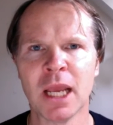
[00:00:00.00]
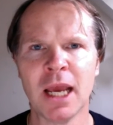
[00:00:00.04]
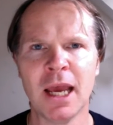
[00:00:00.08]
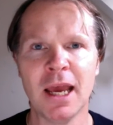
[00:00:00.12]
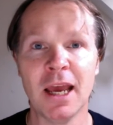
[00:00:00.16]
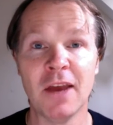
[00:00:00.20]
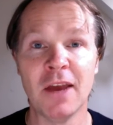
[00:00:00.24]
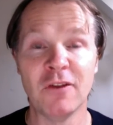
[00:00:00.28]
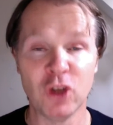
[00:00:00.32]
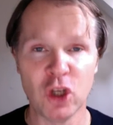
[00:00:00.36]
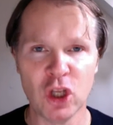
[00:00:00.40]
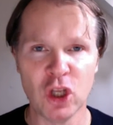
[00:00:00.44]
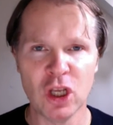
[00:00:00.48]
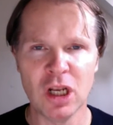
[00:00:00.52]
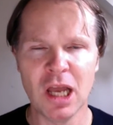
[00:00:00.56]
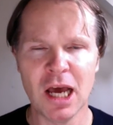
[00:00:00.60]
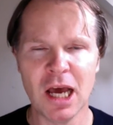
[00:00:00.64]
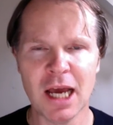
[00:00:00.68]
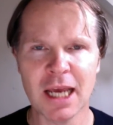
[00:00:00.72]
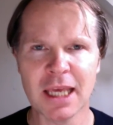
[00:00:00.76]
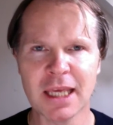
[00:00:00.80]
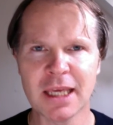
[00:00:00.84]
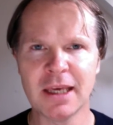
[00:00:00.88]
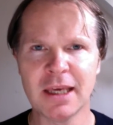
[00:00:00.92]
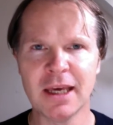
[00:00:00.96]
if you do
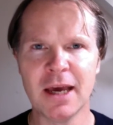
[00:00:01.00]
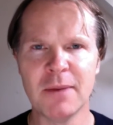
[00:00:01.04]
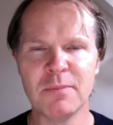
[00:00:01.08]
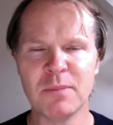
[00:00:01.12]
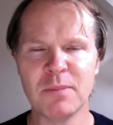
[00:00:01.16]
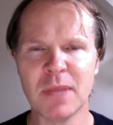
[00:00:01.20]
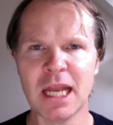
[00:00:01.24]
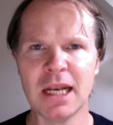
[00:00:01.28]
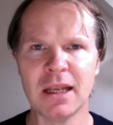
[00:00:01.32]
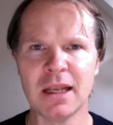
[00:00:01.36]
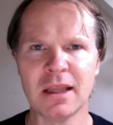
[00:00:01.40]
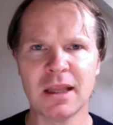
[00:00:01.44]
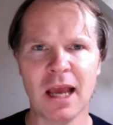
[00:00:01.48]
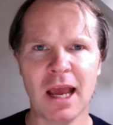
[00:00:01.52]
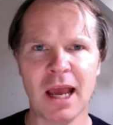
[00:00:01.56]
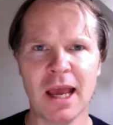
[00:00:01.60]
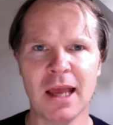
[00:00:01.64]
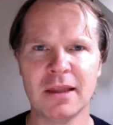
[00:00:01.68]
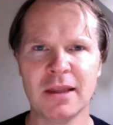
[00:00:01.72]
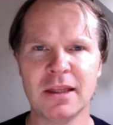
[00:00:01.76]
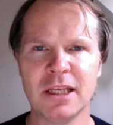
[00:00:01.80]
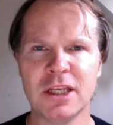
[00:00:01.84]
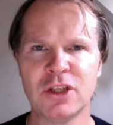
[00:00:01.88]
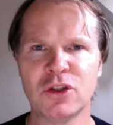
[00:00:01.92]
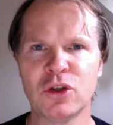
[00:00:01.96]
like
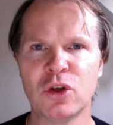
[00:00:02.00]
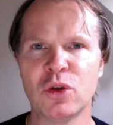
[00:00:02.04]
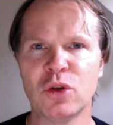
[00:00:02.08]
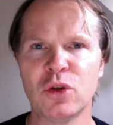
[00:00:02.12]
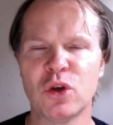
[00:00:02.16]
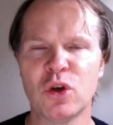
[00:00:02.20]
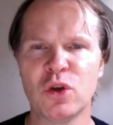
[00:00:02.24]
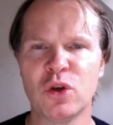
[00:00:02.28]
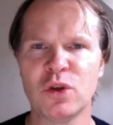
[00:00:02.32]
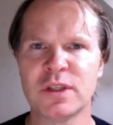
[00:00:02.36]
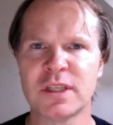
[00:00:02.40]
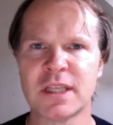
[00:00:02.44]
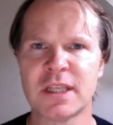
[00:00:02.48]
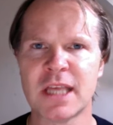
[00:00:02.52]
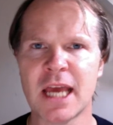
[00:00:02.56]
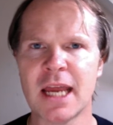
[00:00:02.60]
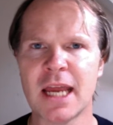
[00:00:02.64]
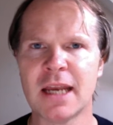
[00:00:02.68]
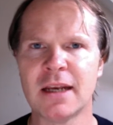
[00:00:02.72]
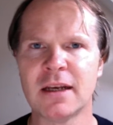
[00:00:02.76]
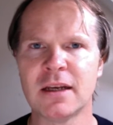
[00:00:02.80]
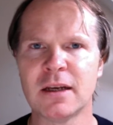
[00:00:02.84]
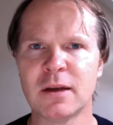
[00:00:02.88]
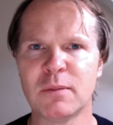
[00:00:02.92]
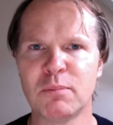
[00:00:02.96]
these two tools,
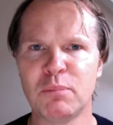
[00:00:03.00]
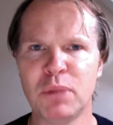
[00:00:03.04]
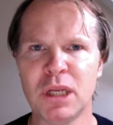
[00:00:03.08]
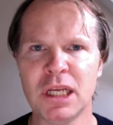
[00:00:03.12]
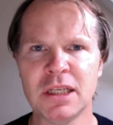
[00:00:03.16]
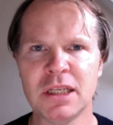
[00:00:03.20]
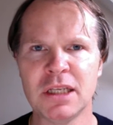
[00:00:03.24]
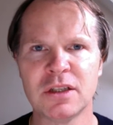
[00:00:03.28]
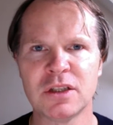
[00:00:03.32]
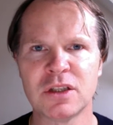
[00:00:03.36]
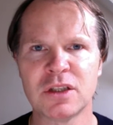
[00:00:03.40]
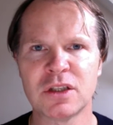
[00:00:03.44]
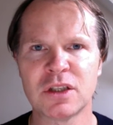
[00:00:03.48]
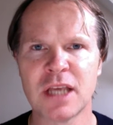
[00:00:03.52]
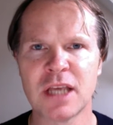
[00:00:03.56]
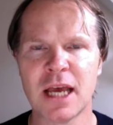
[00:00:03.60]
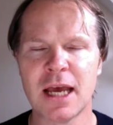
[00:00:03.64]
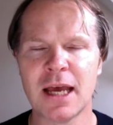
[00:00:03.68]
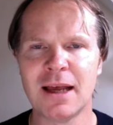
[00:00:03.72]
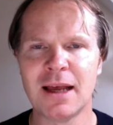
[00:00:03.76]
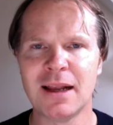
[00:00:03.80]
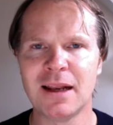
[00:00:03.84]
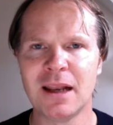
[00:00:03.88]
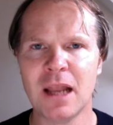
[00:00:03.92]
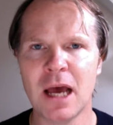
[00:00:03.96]
then please
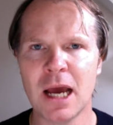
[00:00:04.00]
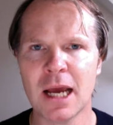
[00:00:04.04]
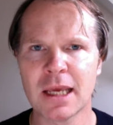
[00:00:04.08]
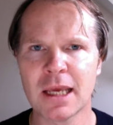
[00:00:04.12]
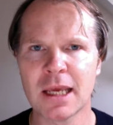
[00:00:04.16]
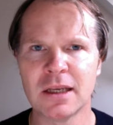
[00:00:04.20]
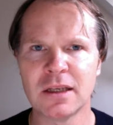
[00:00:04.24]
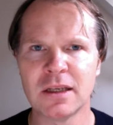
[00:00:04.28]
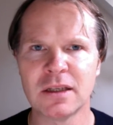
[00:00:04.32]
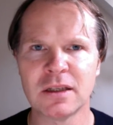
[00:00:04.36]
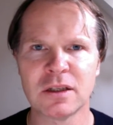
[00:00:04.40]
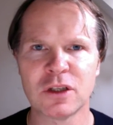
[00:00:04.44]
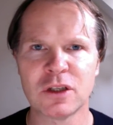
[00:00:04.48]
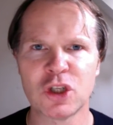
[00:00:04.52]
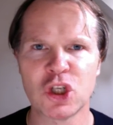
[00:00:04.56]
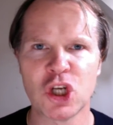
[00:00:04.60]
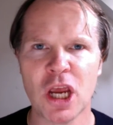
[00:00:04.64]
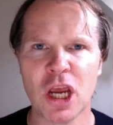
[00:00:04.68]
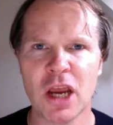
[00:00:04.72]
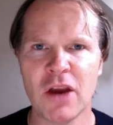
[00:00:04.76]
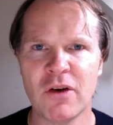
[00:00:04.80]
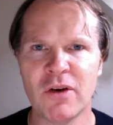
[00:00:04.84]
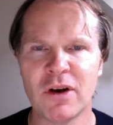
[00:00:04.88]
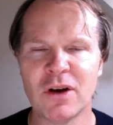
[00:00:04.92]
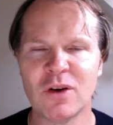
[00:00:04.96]
like and
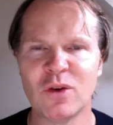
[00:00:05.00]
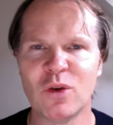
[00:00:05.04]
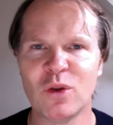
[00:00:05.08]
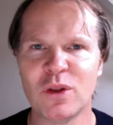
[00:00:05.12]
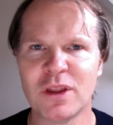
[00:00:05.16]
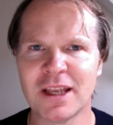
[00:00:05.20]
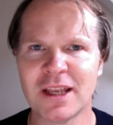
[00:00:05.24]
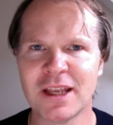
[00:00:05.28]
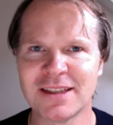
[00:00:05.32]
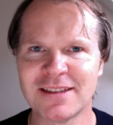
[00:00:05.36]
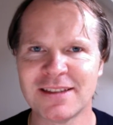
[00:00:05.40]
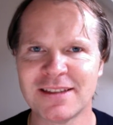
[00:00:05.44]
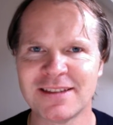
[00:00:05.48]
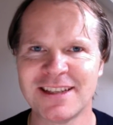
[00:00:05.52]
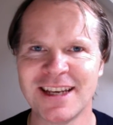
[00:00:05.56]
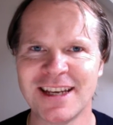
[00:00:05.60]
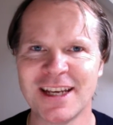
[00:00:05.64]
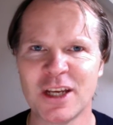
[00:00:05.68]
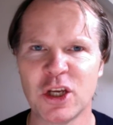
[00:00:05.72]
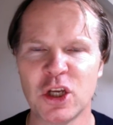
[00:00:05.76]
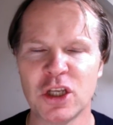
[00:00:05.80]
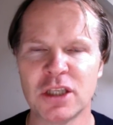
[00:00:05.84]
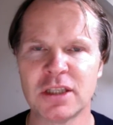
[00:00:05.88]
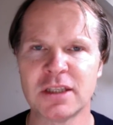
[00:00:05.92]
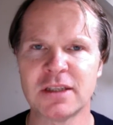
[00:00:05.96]
share and all
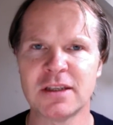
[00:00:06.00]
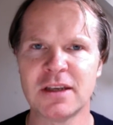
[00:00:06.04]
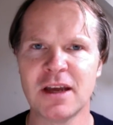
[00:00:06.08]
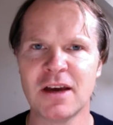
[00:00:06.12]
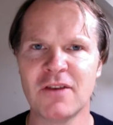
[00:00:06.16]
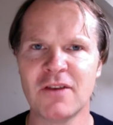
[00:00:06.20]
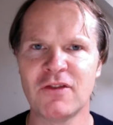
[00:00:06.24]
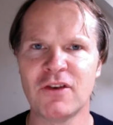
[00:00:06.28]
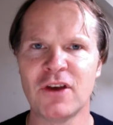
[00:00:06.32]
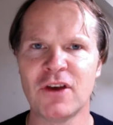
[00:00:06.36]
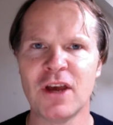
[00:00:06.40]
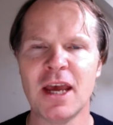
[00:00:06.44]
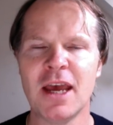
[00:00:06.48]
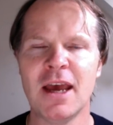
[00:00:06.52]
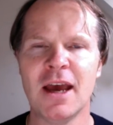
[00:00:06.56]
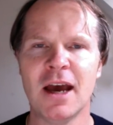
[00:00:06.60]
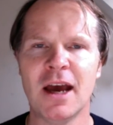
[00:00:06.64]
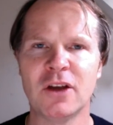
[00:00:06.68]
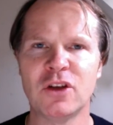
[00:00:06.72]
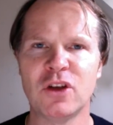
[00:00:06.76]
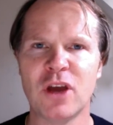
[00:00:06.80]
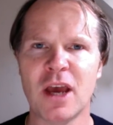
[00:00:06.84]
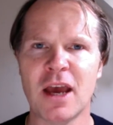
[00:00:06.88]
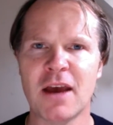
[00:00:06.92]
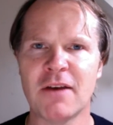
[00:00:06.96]
that good stuff. I
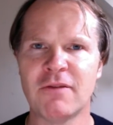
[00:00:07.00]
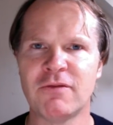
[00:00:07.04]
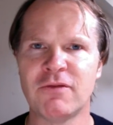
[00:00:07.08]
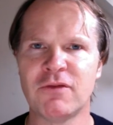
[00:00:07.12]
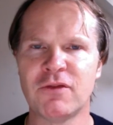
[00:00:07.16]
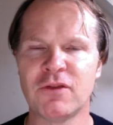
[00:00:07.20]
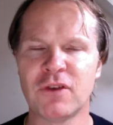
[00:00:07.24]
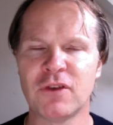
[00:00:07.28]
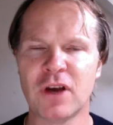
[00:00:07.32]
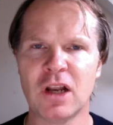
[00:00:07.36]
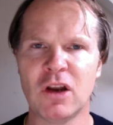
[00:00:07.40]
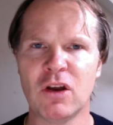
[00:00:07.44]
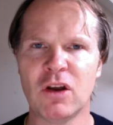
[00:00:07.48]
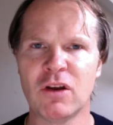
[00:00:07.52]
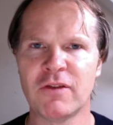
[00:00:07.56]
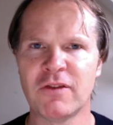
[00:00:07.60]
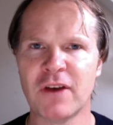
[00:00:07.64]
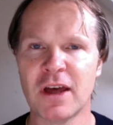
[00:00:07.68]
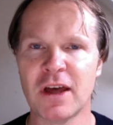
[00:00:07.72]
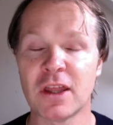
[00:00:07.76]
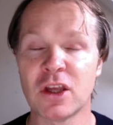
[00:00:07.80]
do have a lot of other